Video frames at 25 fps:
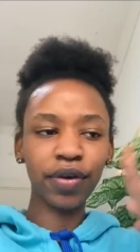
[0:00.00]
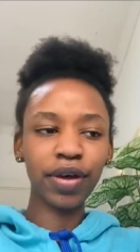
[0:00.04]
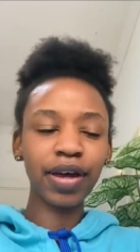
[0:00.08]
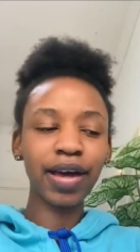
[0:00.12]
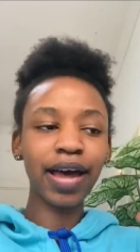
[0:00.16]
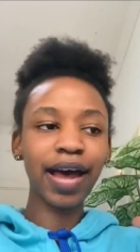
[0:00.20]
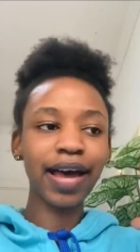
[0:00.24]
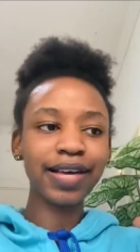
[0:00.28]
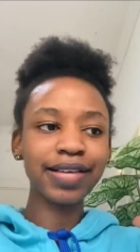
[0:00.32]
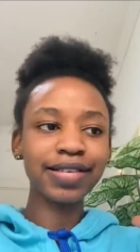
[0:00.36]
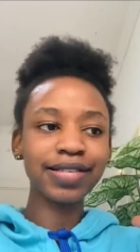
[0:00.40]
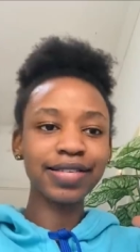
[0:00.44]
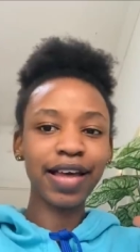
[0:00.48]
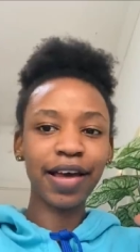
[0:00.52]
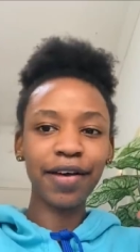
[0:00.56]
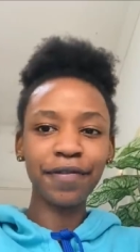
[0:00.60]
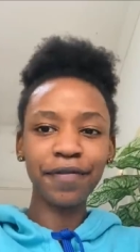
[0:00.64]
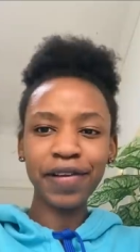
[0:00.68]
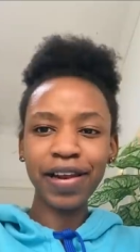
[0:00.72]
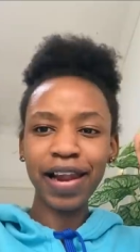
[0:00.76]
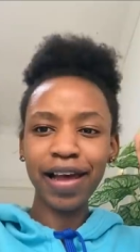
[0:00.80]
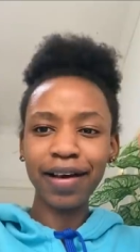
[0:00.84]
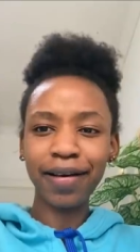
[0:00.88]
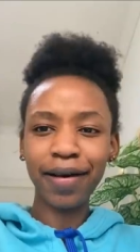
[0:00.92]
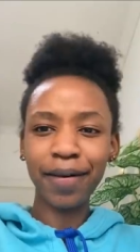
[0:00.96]
Anyway, guys, I
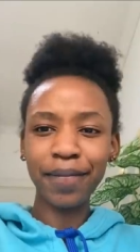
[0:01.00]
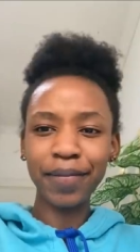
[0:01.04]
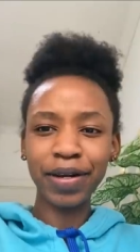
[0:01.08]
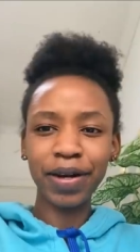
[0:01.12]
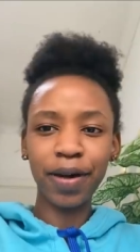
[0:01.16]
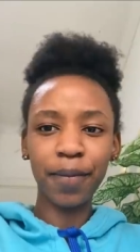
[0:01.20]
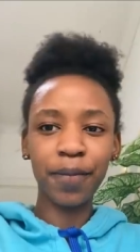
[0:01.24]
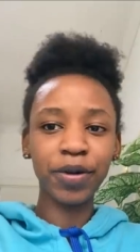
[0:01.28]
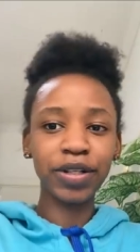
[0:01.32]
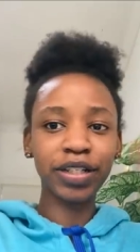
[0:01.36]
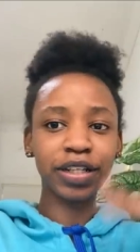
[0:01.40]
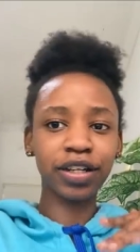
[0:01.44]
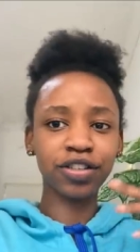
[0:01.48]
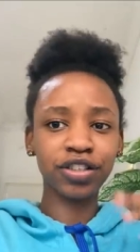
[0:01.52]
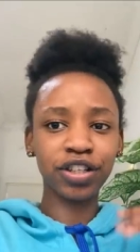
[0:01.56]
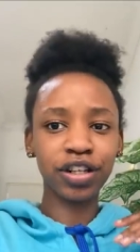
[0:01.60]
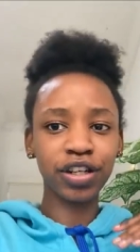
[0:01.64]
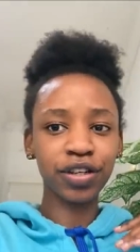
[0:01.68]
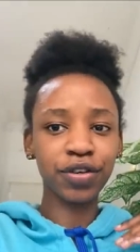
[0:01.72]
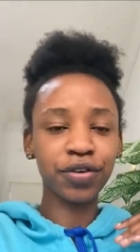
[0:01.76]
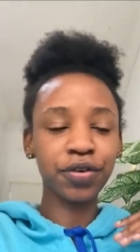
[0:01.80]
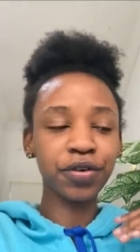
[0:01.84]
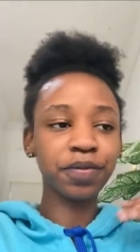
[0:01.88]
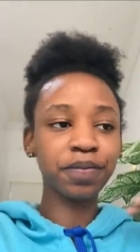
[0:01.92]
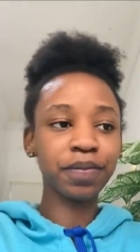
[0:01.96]
feel like I'm in a
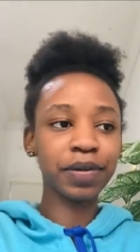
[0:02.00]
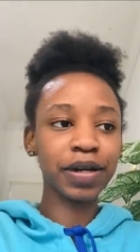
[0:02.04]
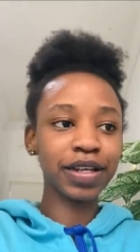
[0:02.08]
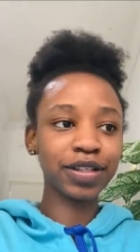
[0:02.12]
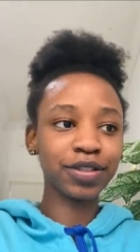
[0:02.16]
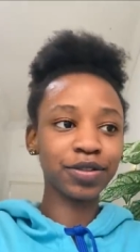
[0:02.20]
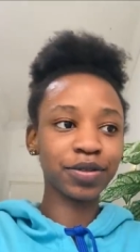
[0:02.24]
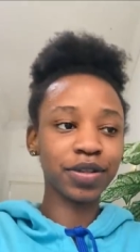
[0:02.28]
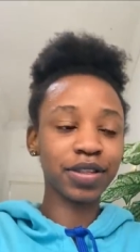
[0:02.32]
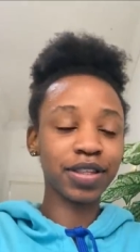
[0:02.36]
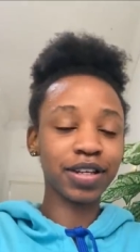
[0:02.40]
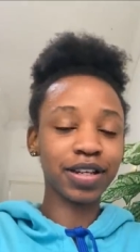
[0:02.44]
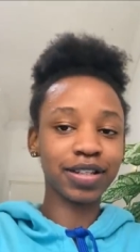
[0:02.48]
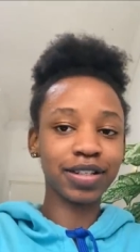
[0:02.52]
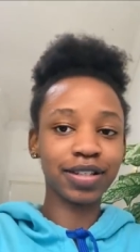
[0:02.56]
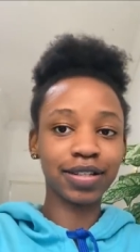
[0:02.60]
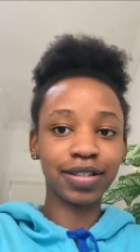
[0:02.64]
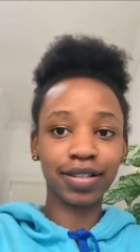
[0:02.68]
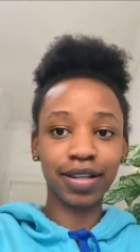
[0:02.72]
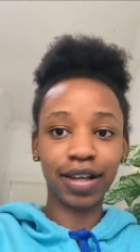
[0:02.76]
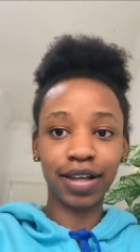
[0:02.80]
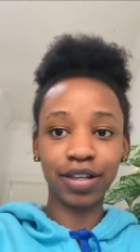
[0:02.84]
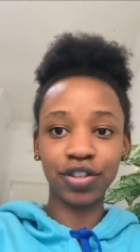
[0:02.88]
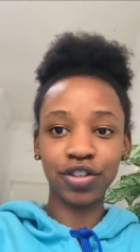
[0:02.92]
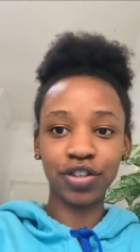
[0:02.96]
potentially good place with the
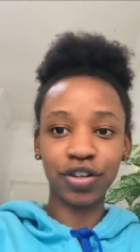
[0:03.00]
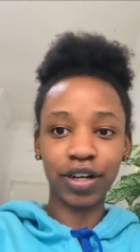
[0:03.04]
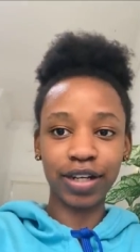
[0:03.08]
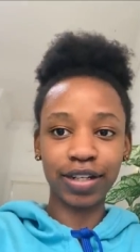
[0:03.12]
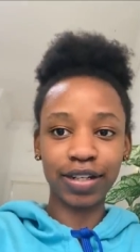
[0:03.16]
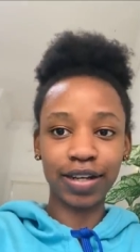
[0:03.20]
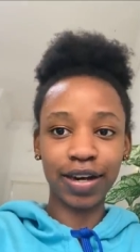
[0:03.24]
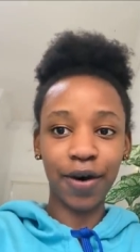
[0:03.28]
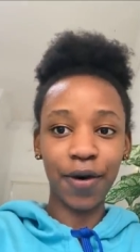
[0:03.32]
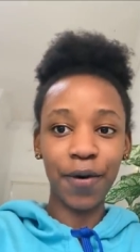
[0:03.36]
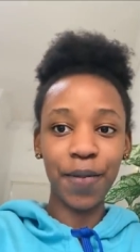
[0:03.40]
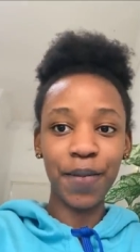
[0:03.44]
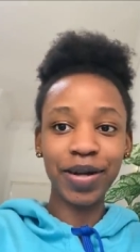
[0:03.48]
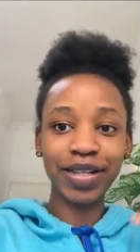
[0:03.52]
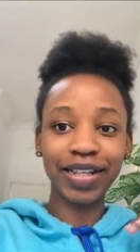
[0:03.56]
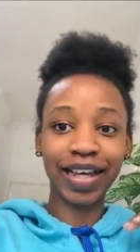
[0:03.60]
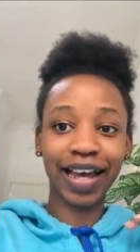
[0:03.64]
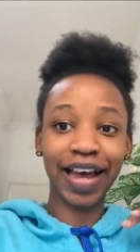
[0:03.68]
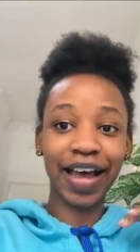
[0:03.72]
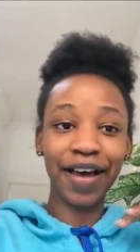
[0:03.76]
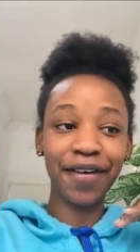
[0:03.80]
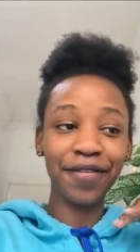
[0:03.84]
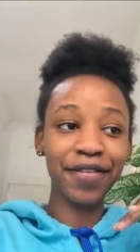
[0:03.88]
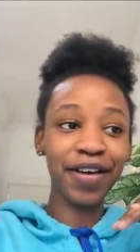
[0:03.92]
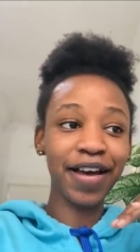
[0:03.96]
research right now, but I
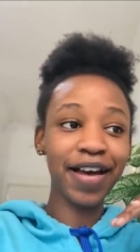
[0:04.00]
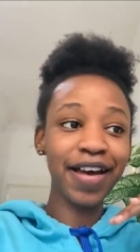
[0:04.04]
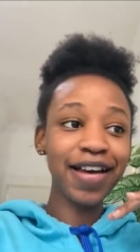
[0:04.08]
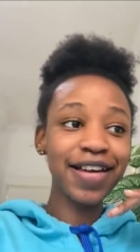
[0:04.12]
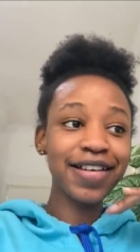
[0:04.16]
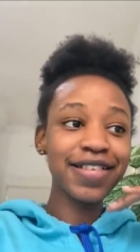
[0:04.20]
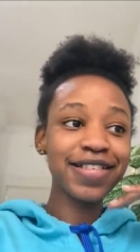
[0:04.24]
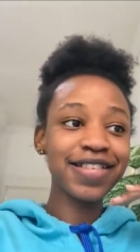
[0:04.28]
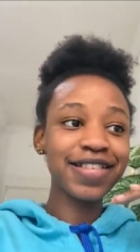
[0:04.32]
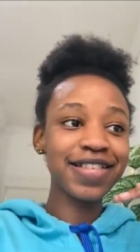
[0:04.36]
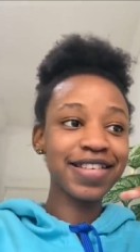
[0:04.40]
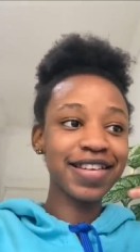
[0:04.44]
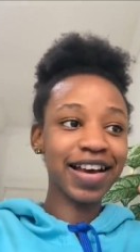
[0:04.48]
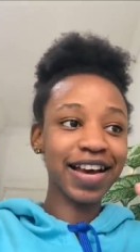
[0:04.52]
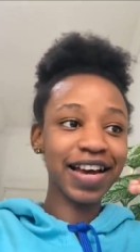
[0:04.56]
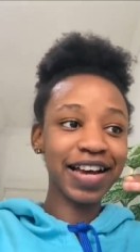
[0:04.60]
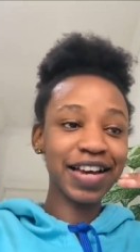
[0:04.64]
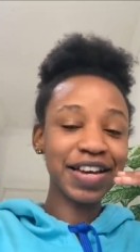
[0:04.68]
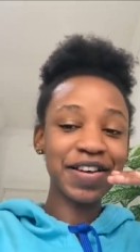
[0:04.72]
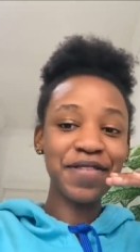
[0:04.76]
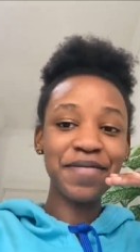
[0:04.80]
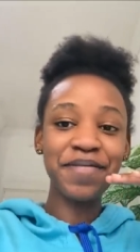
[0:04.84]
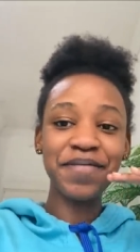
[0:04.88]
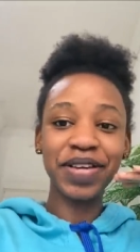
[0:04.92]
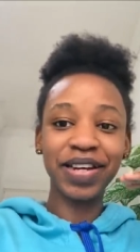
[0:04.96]
have
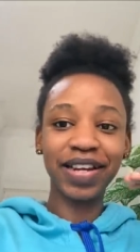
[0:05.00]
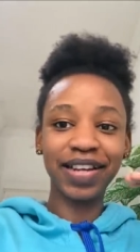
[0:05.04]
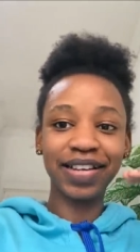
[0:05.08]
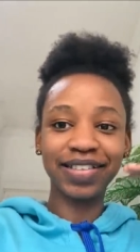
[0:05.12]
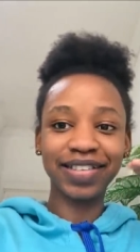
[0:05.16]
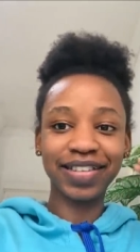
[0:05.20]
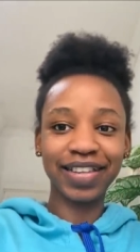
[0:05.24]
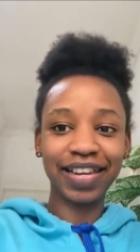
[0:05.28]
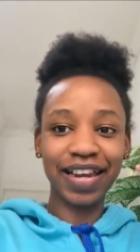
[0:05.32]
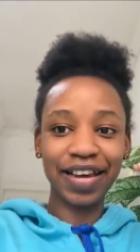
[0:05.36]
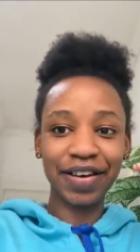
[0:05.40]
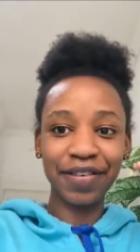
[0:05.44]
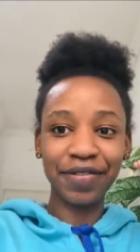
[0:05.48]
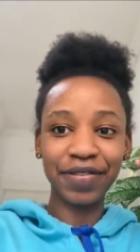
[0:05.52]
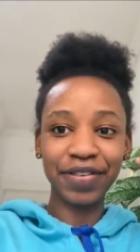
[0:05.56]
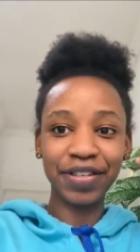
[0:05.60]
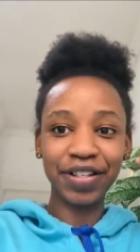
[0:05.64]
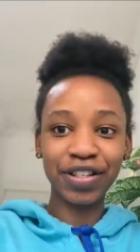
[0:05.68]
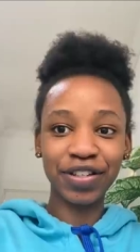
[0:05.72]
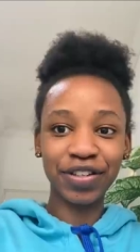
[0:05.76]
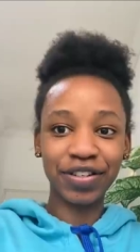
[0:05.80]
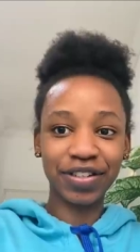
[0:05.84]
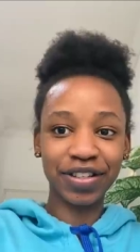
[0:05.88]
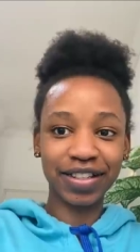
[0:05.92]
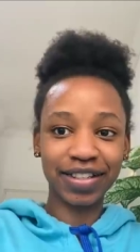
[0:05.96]
nine minutes
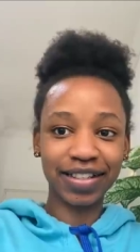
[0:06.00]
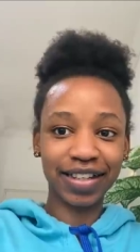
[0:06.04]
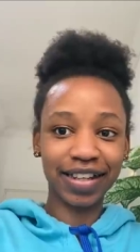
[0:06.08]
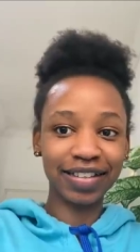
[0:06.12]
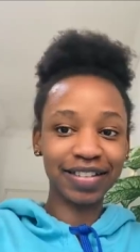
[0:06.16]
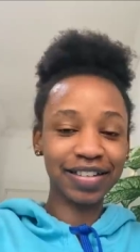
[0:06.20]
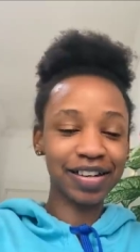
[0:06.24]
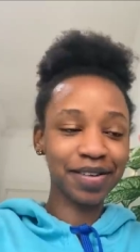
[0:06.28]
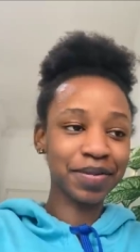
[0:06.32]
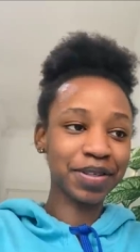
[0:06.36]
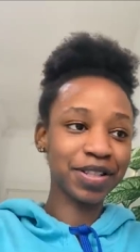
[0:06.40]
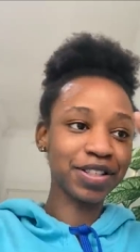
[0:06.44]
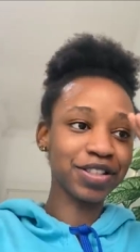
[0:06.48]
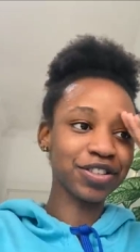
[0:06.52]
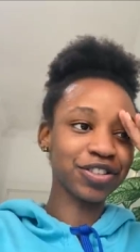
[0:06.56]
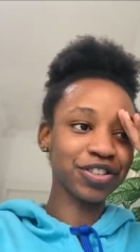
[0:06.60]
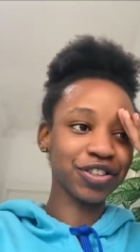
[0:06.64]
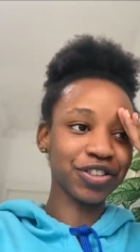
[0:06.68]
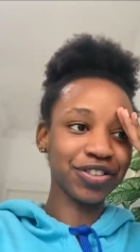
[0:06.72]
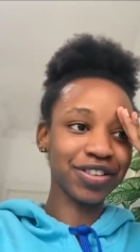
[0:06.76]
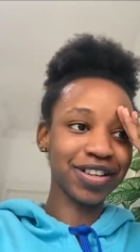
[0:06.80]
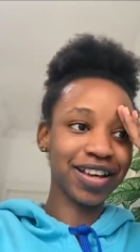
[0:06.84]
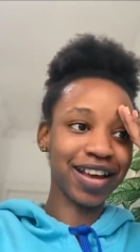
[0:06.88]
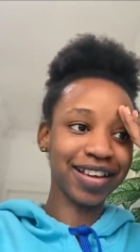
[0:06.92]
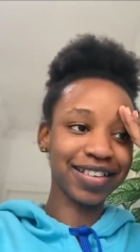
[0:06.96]
left to research. Let me just show
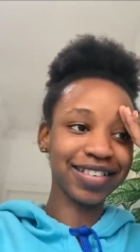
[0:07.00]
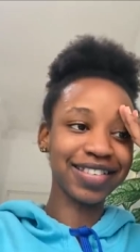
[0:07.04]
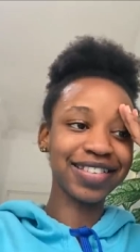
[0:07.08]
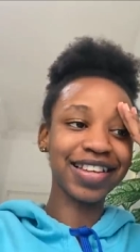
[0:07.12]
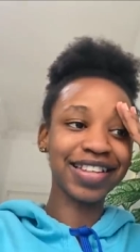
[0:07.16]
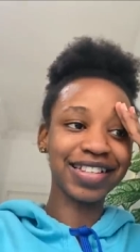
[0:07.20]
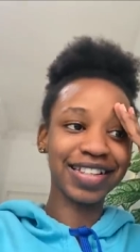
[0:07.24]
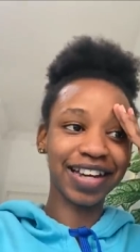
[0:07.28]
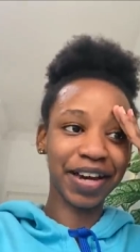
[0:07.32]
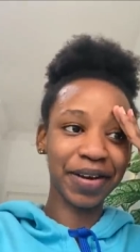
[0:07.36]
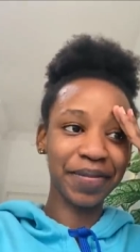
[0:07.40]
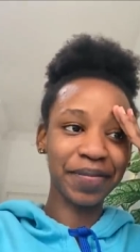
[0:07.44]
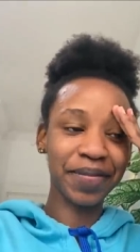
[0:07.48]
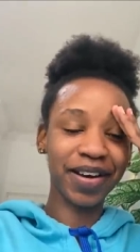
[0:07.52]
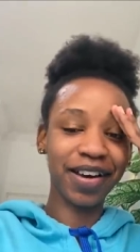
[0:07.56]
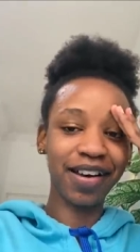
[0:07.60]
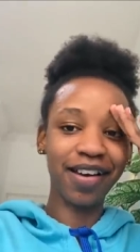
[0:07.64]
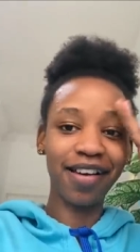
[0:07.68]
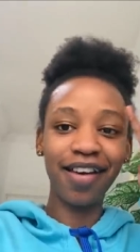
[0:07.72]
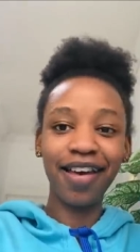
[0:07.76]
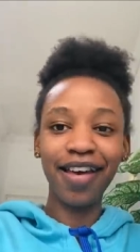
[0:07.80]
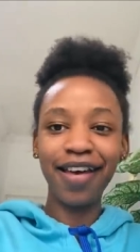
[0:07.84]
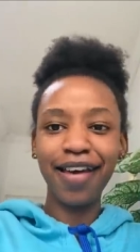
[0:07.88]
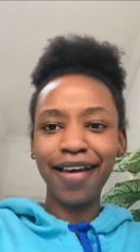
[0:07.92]
you guys the timer.